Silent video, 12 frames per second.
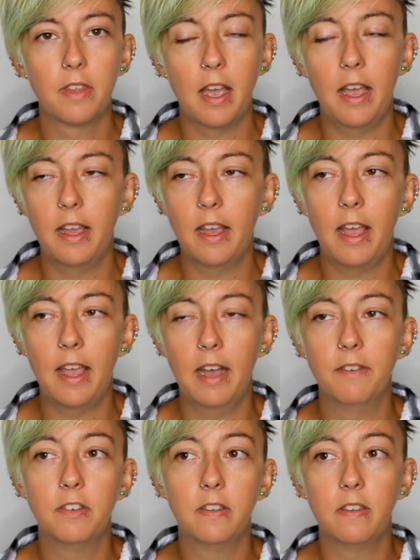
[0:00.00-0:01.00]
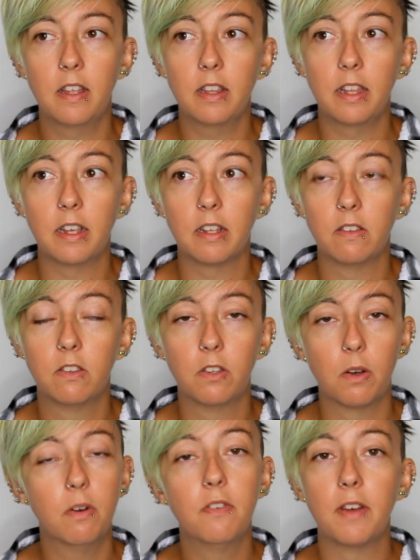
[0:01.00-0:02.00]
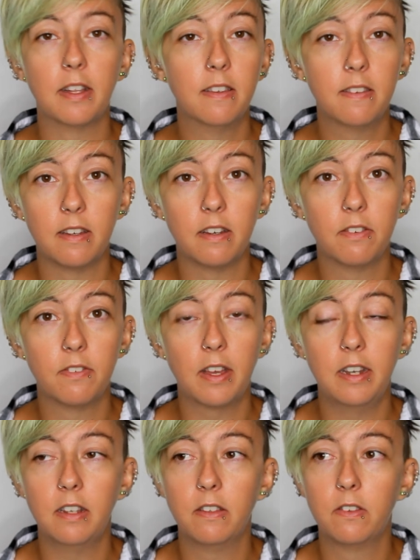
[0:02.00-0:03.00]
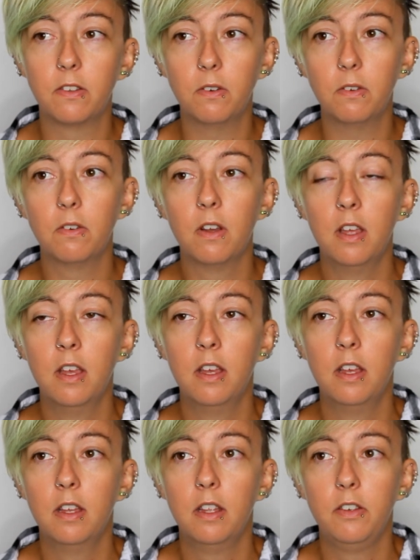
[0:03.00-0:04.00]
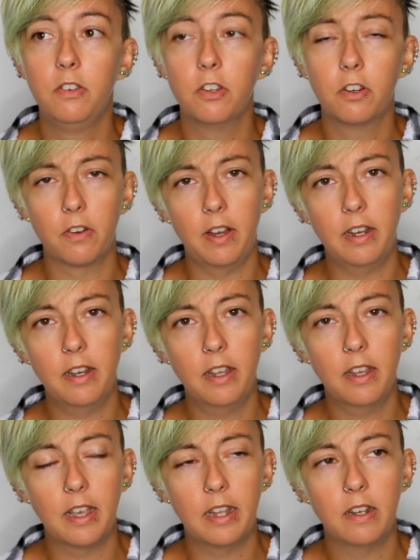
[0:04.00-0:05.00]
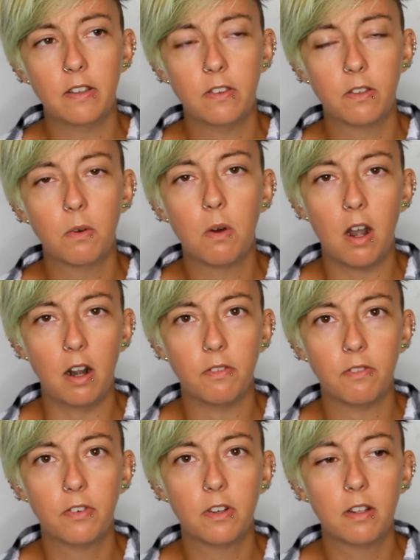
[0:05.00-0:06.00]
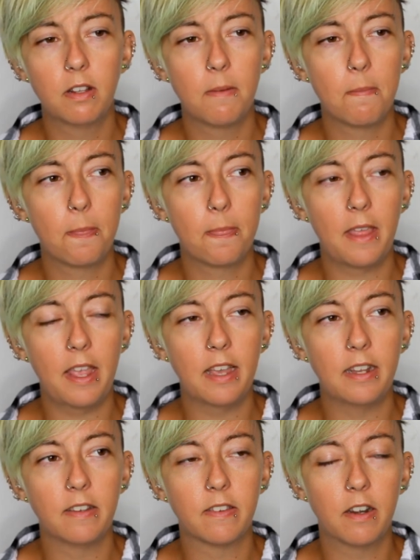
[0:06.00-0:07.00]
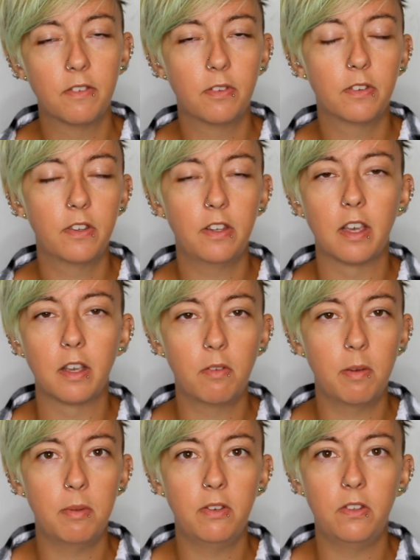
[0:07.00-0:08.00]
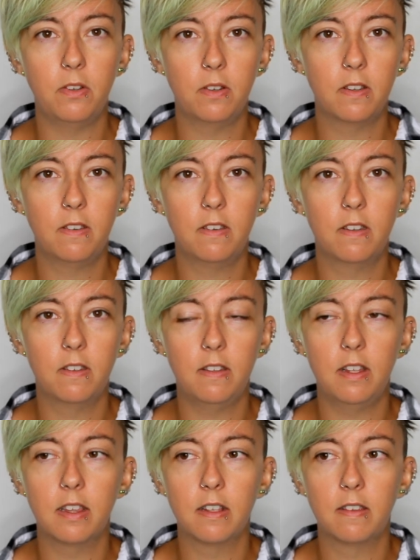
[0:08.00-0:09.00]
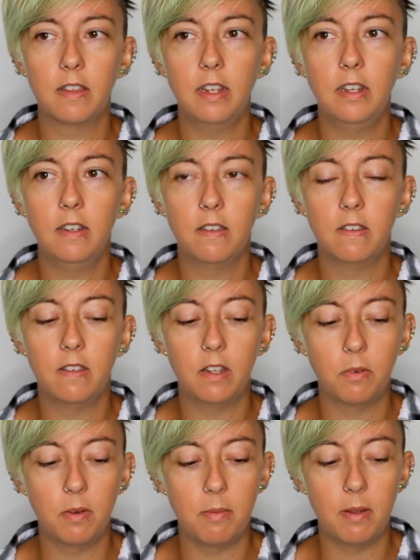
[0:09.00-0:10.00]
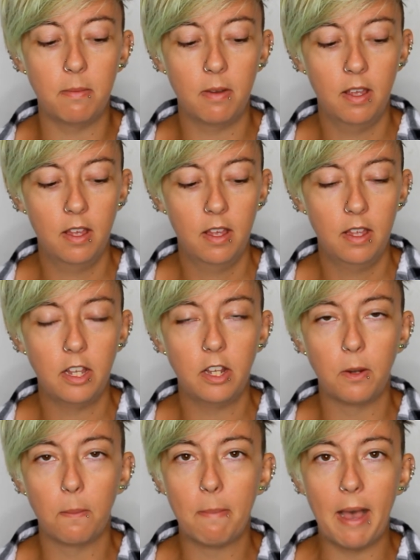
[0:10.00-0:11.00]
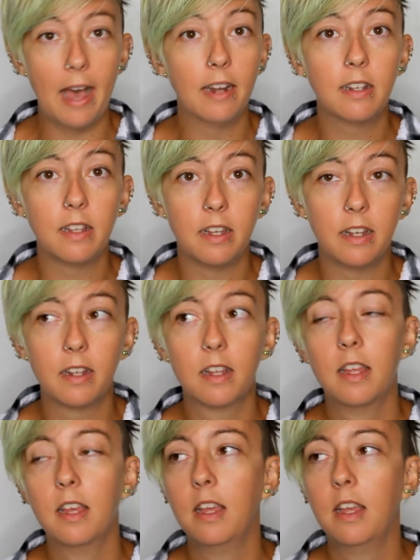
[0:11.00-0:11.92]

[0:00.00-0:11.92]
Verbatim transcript: I, I have to say like it's so offensive and it's so degrading and it's so harmful and it's harmful to young women too to, to see this they need to see women you know, battling,